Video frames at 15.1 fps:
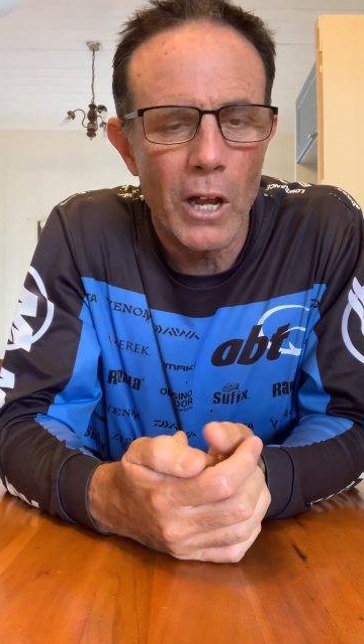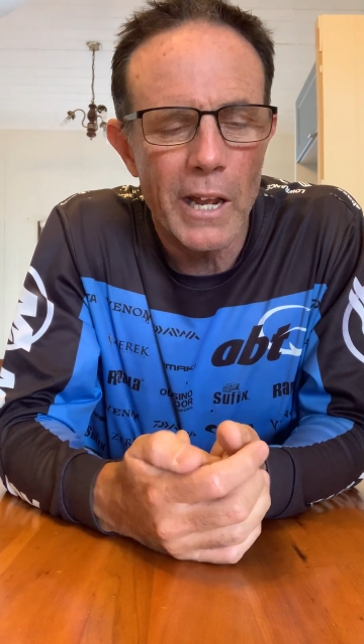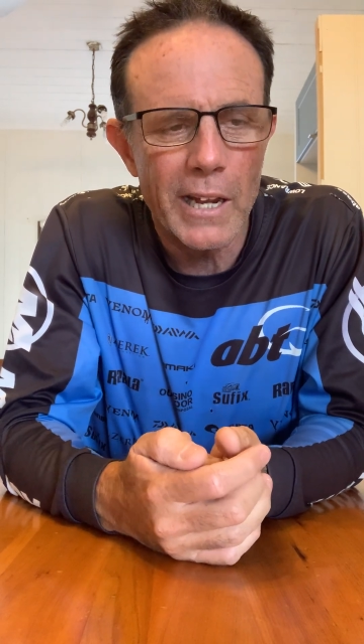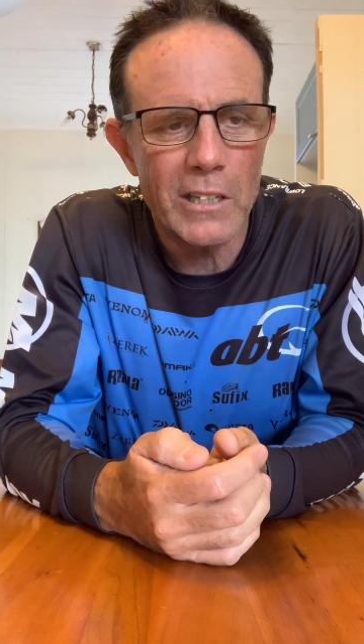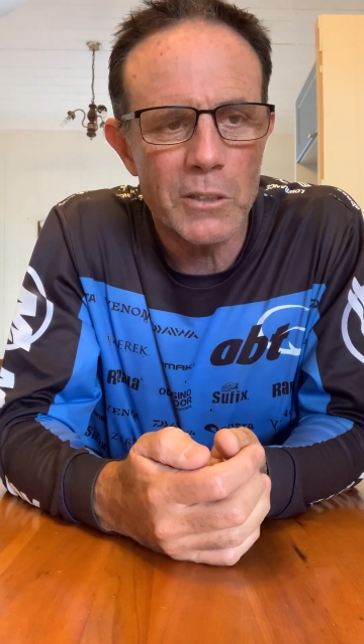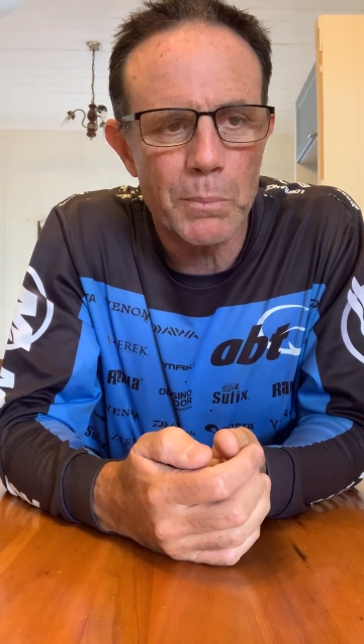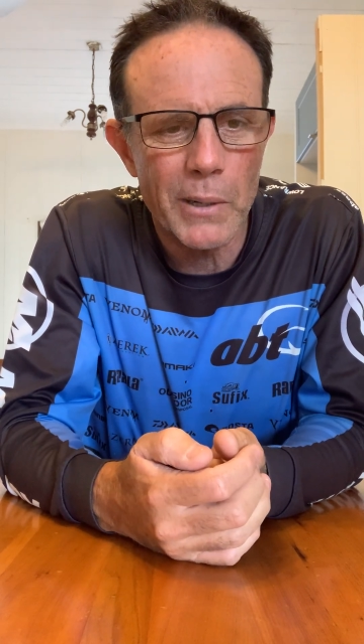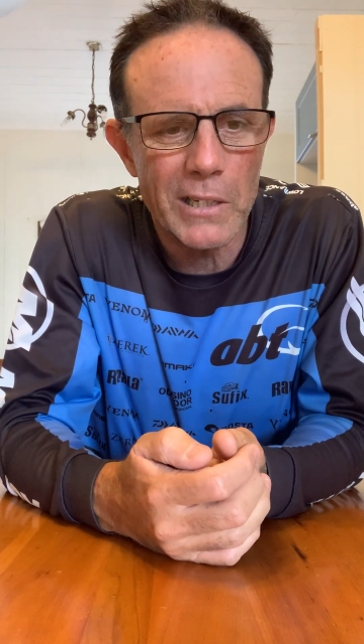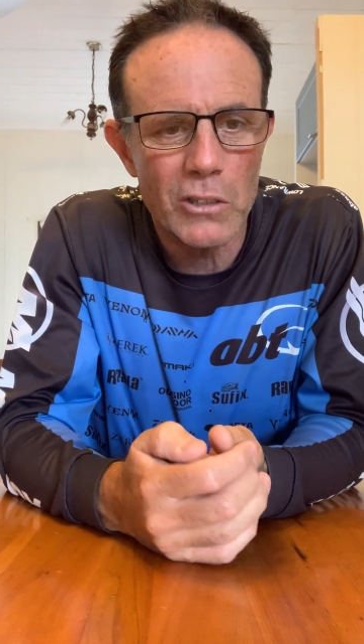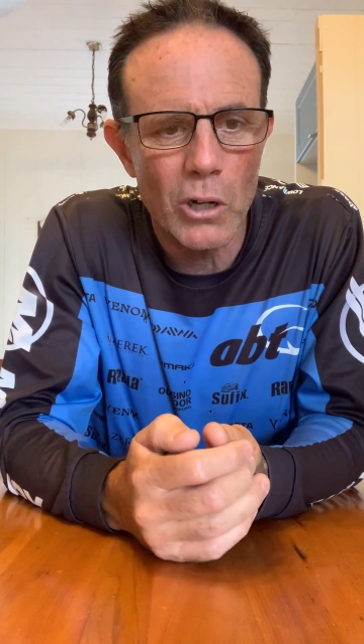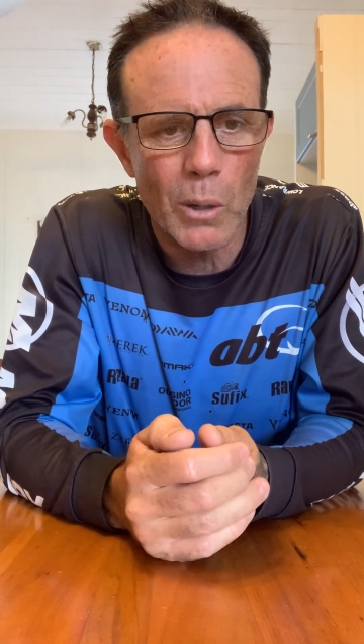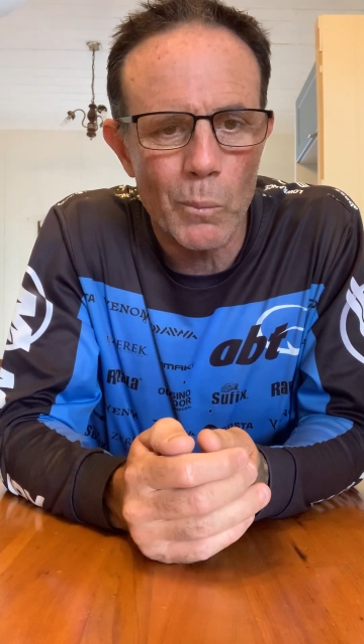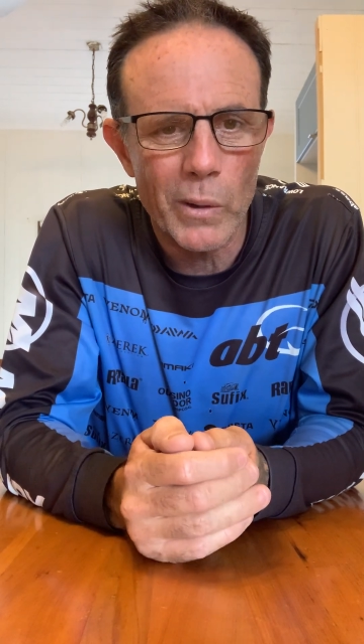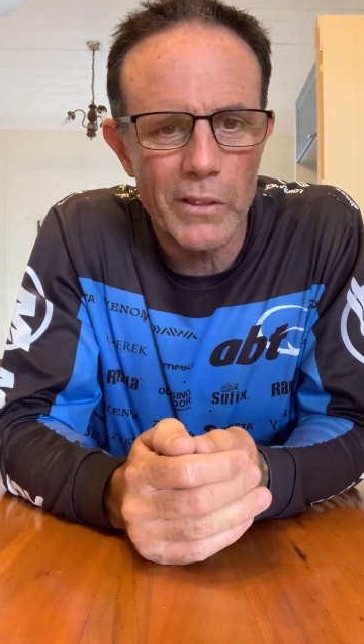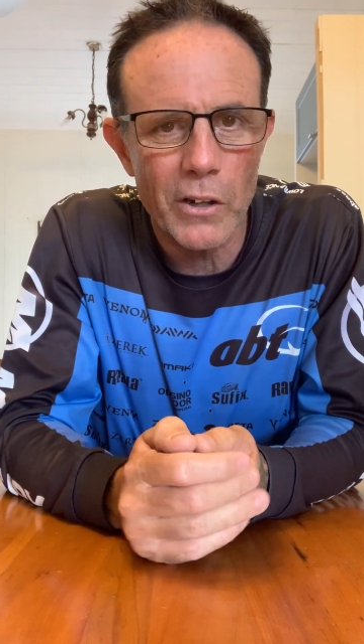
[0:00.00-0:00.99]
In
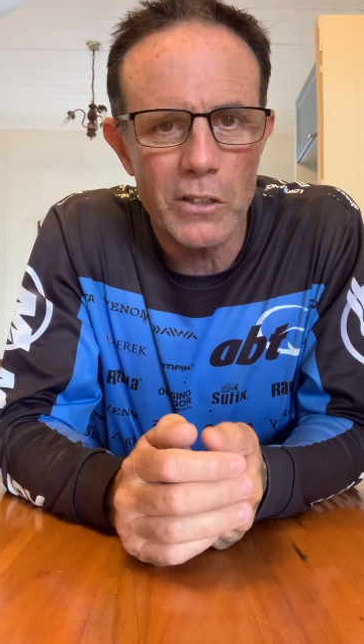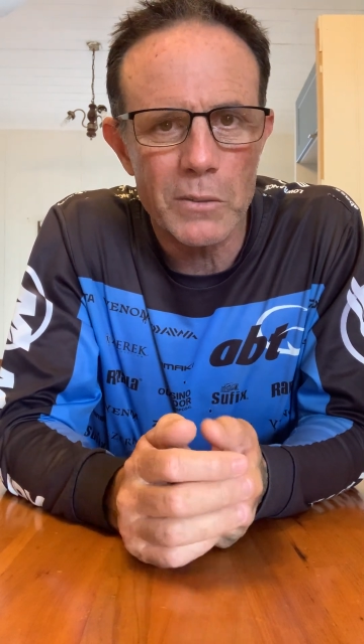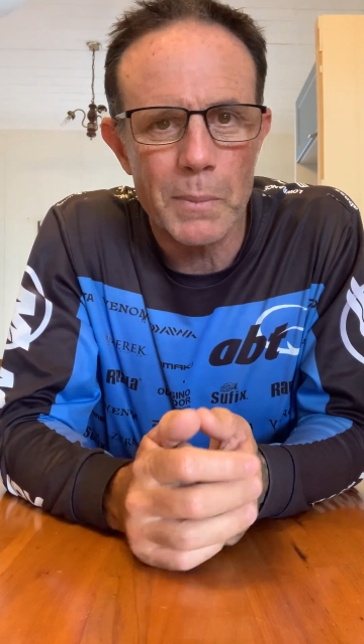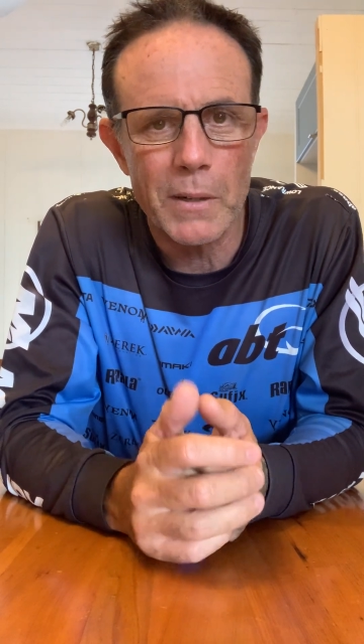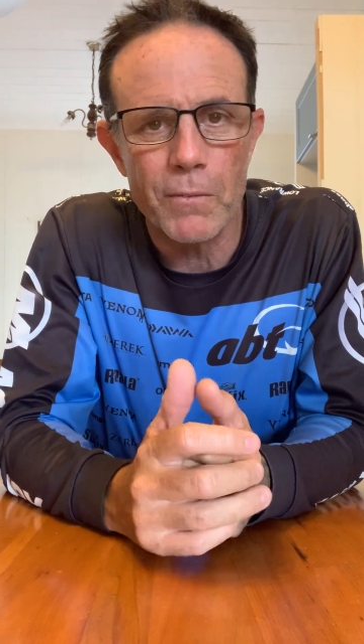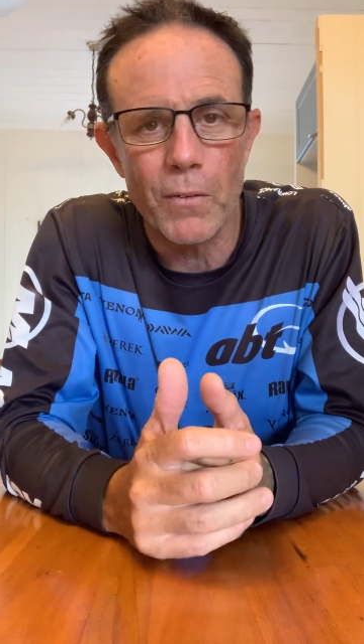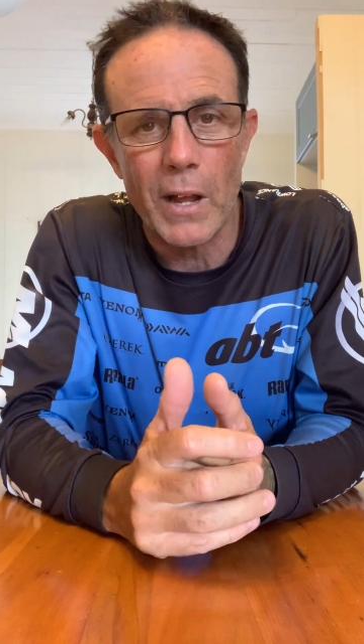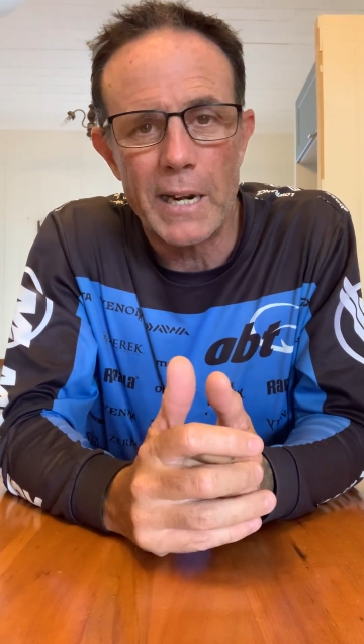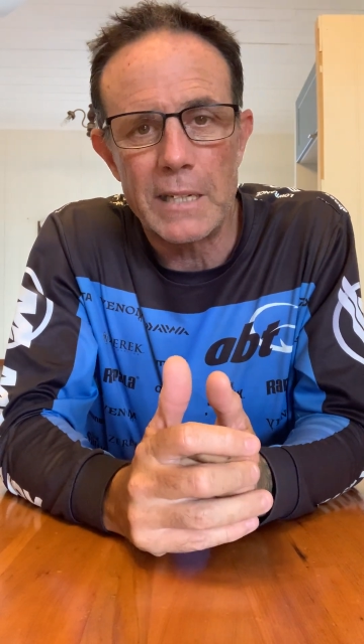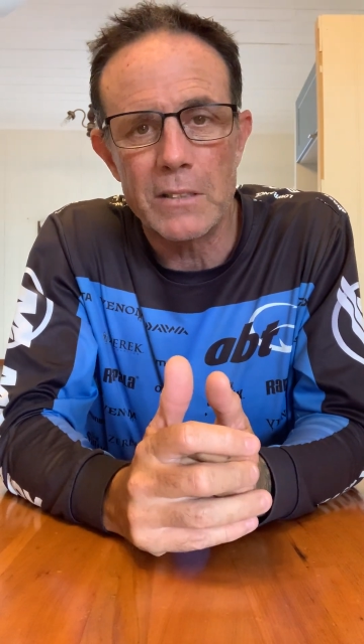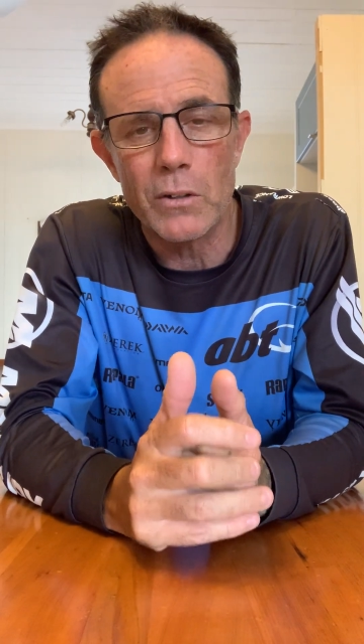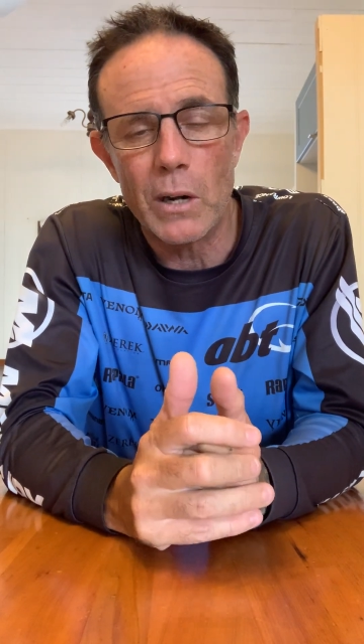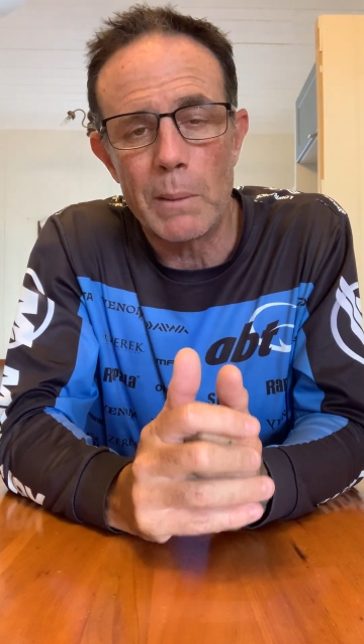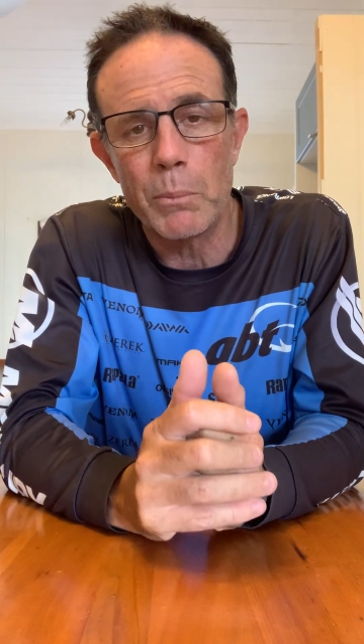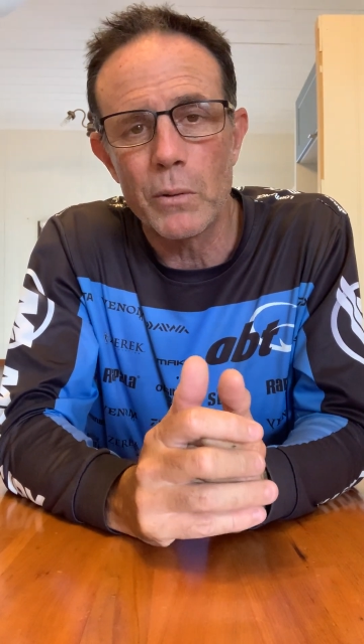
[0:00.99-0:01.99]
springtime, when those big flatties
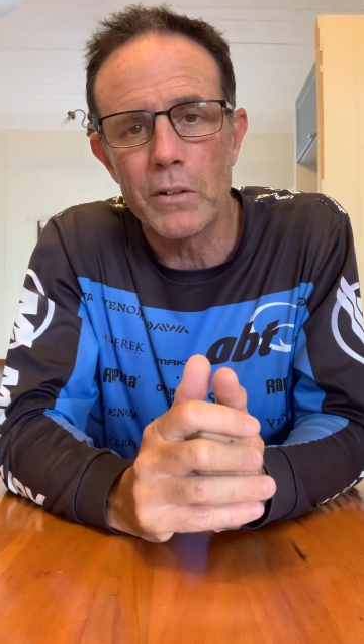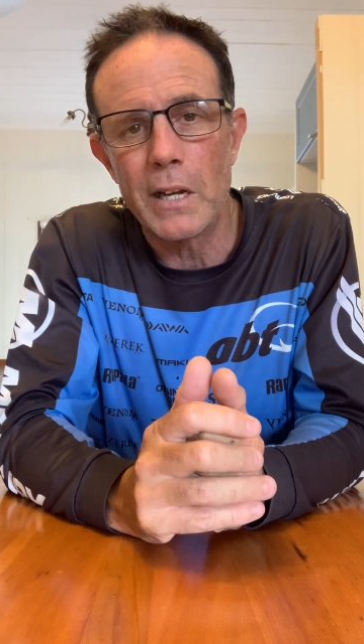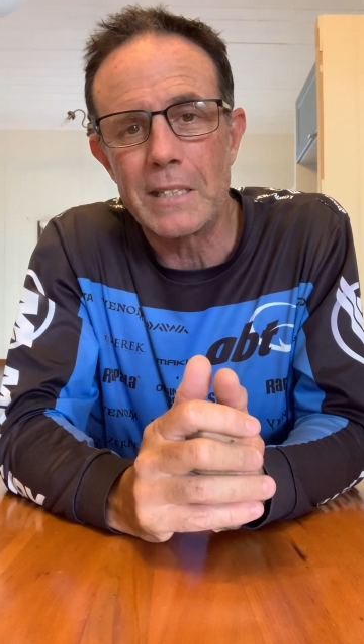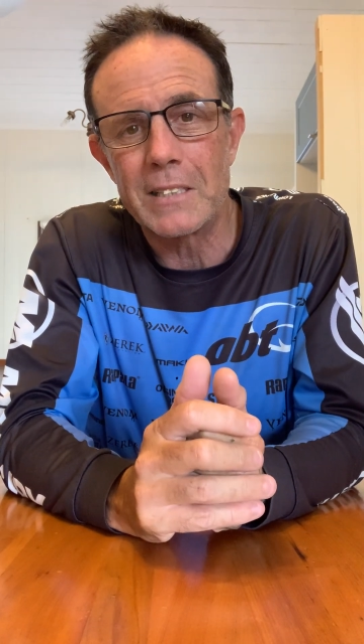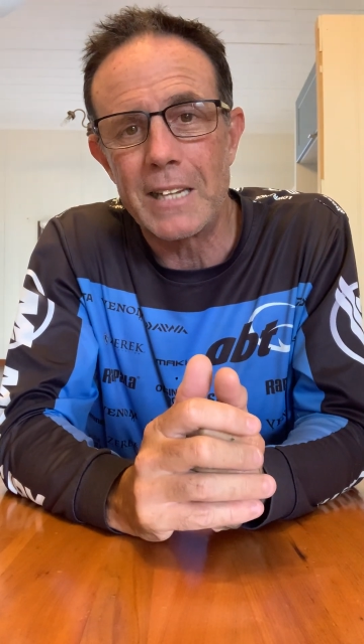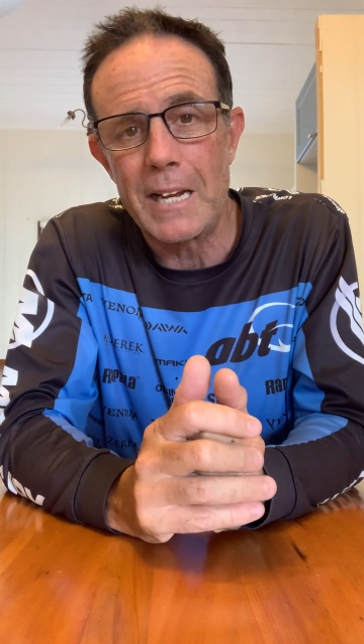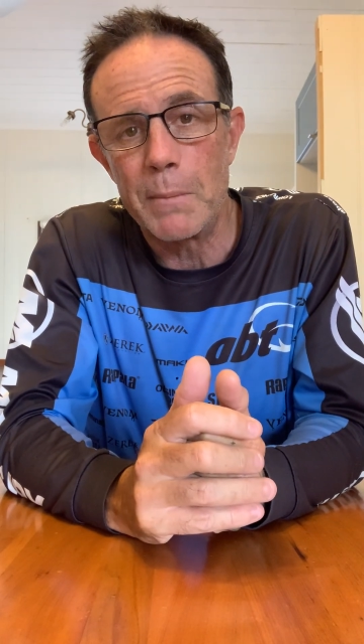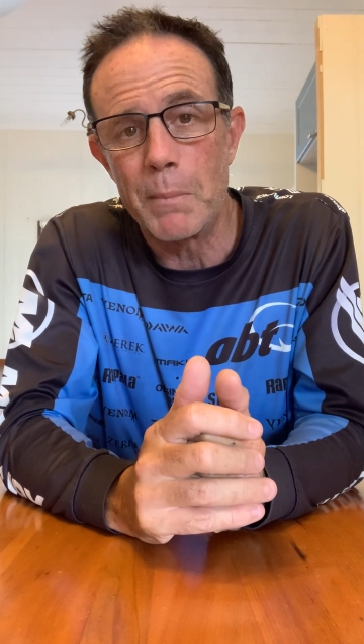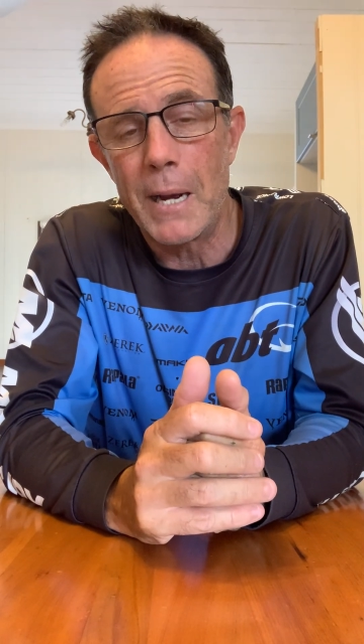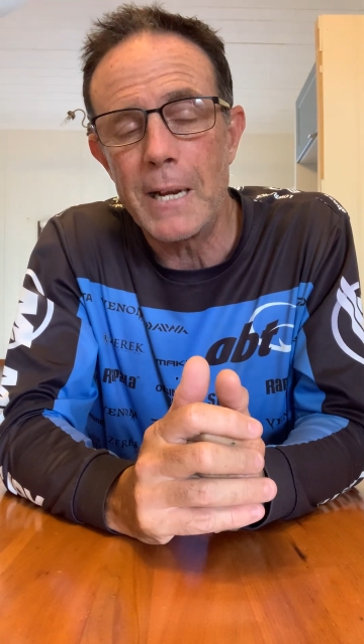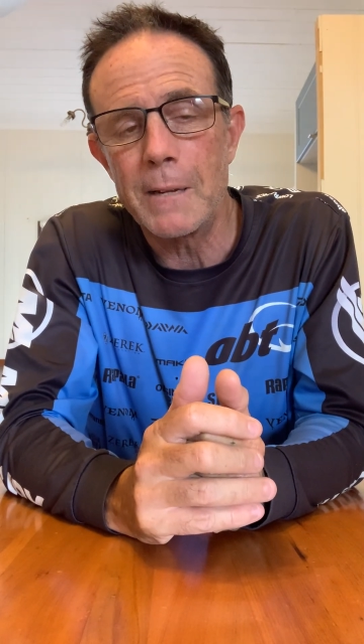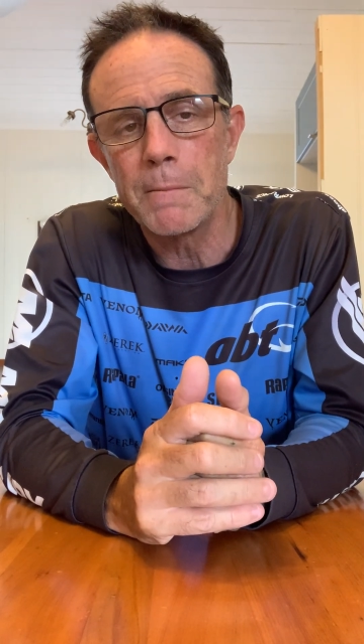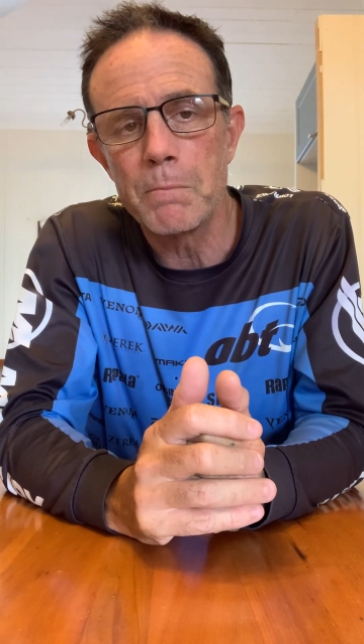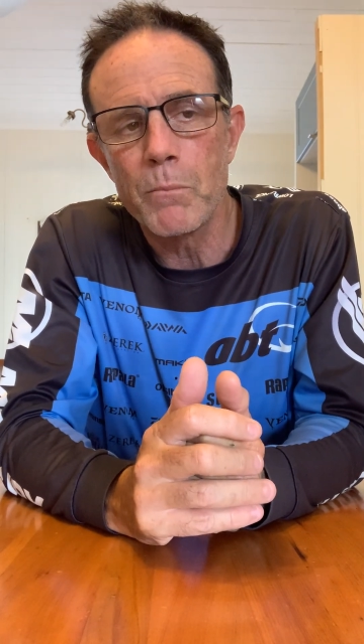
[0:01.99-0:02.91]
are up on that sandbank,